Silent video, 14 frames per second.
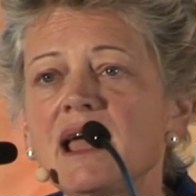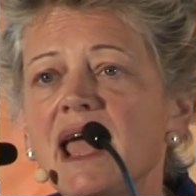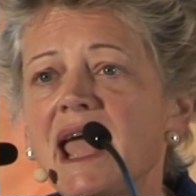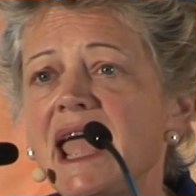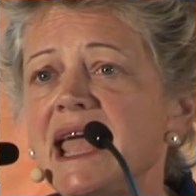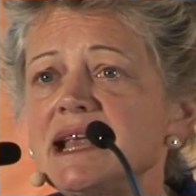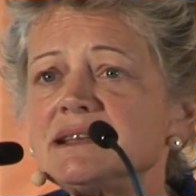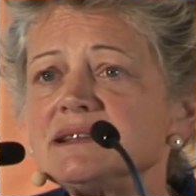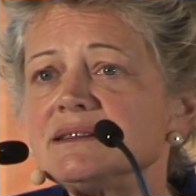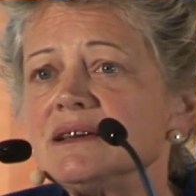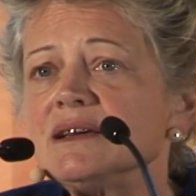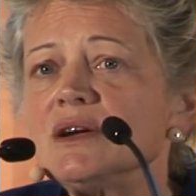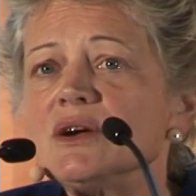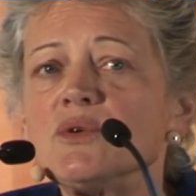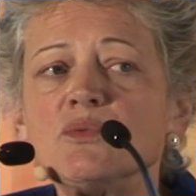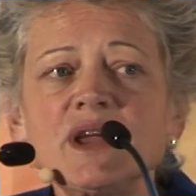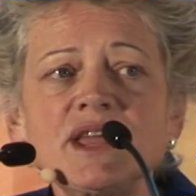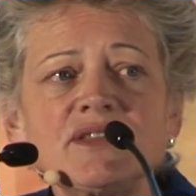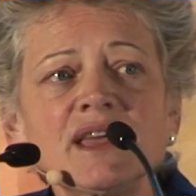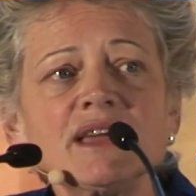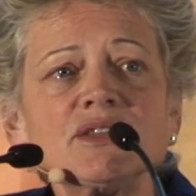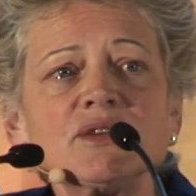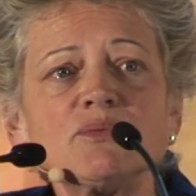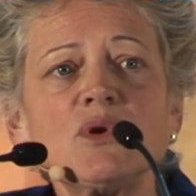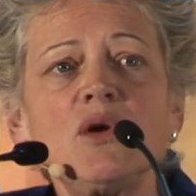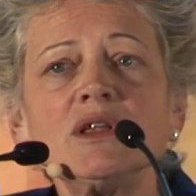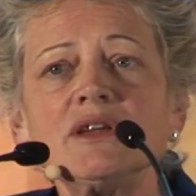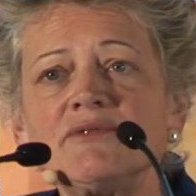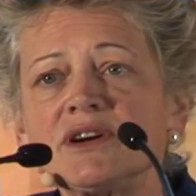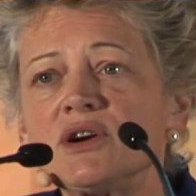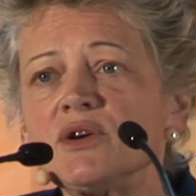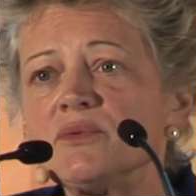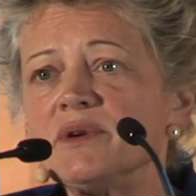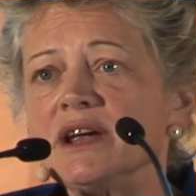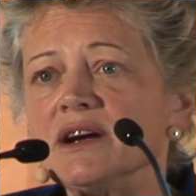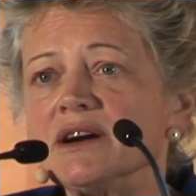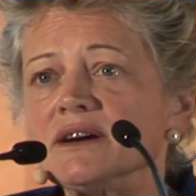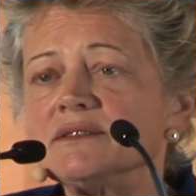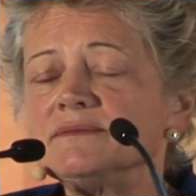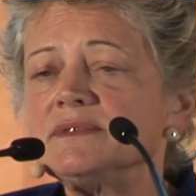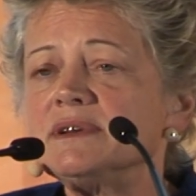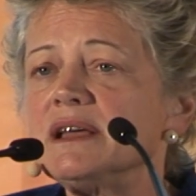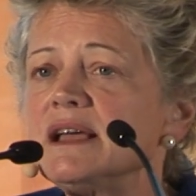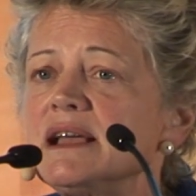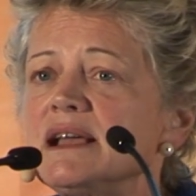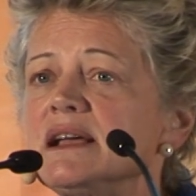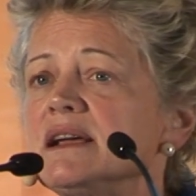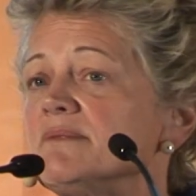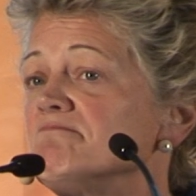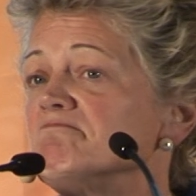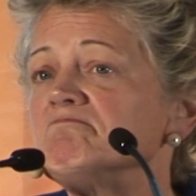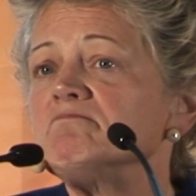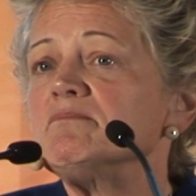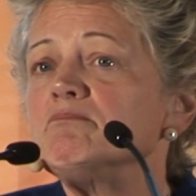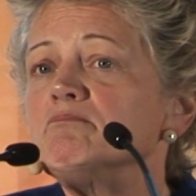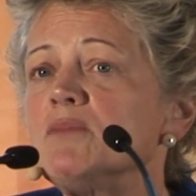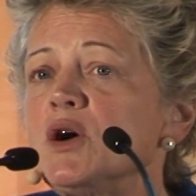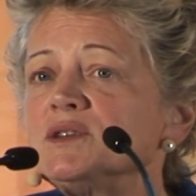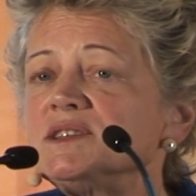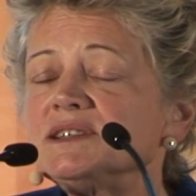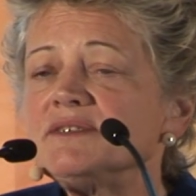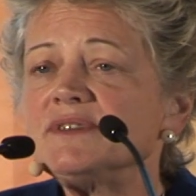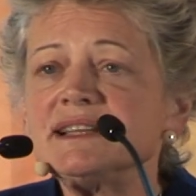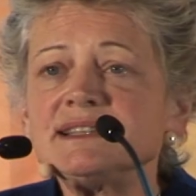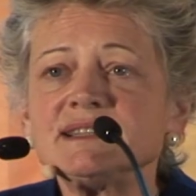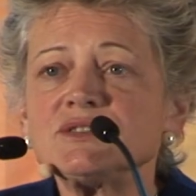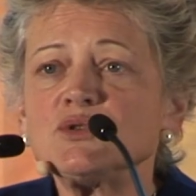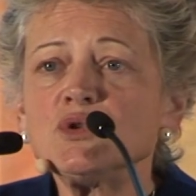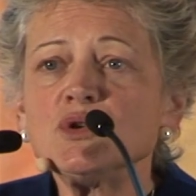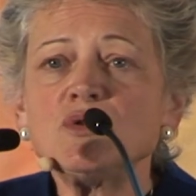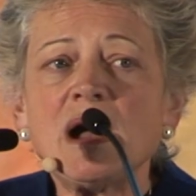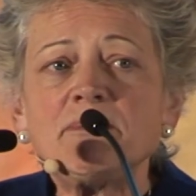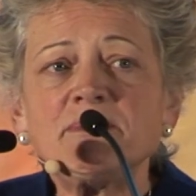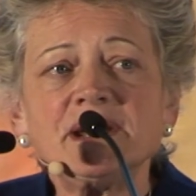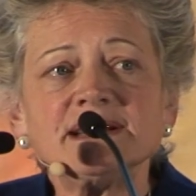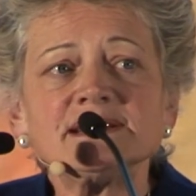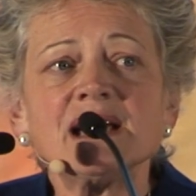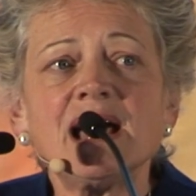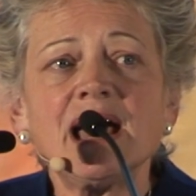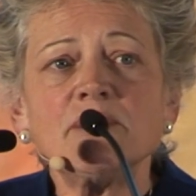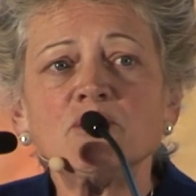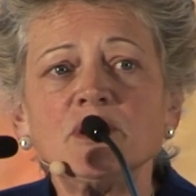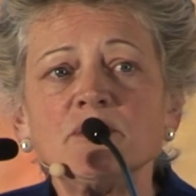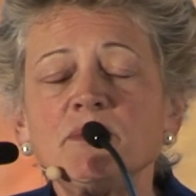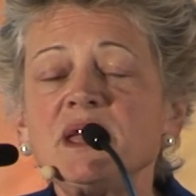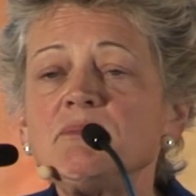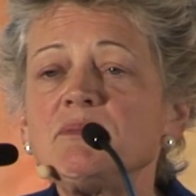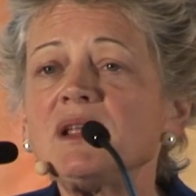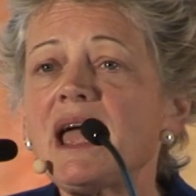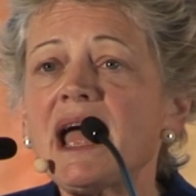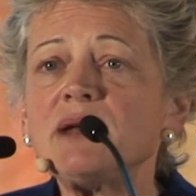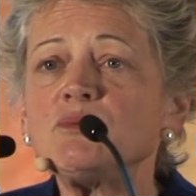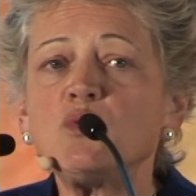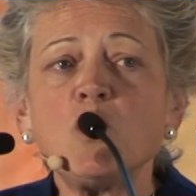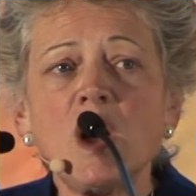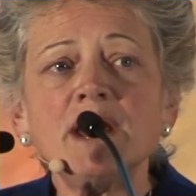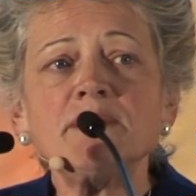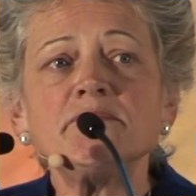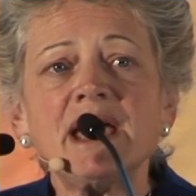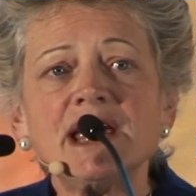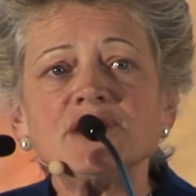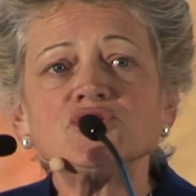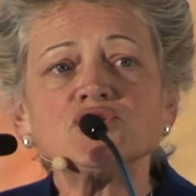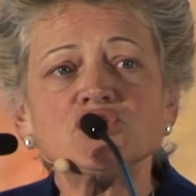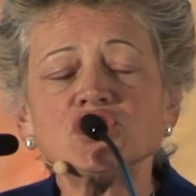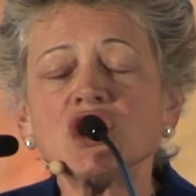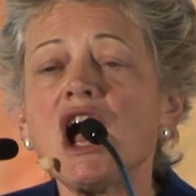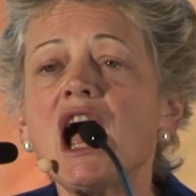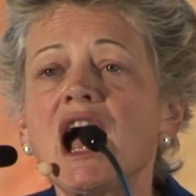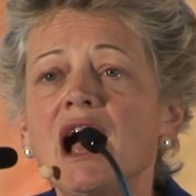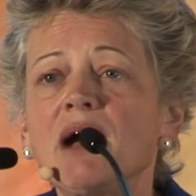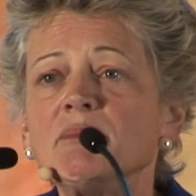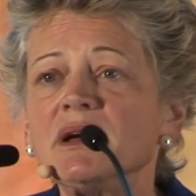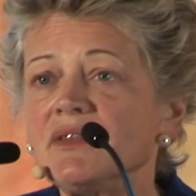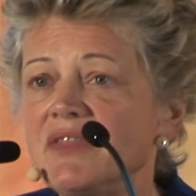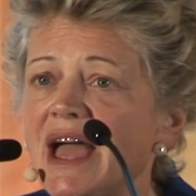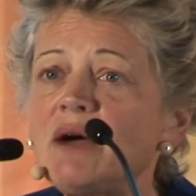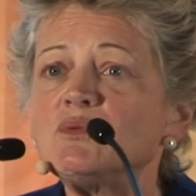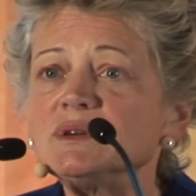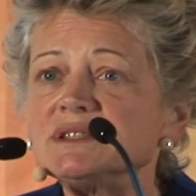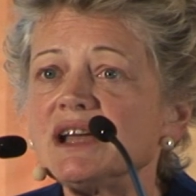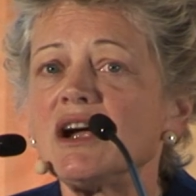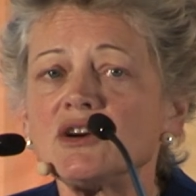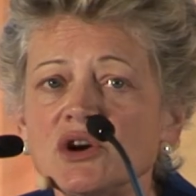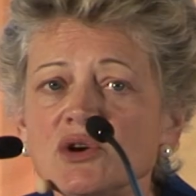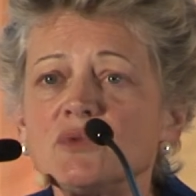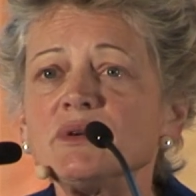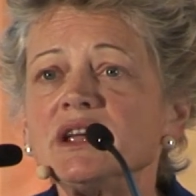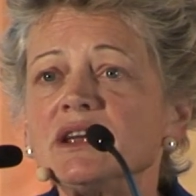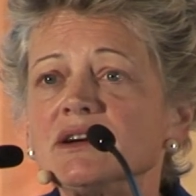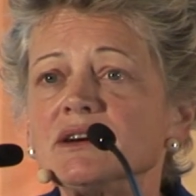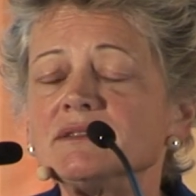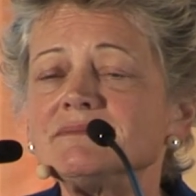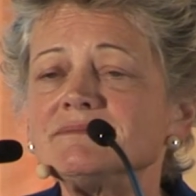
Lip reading: 8, rethink the role of a career. Most of us grew up at a time when people had one major job. That was our career.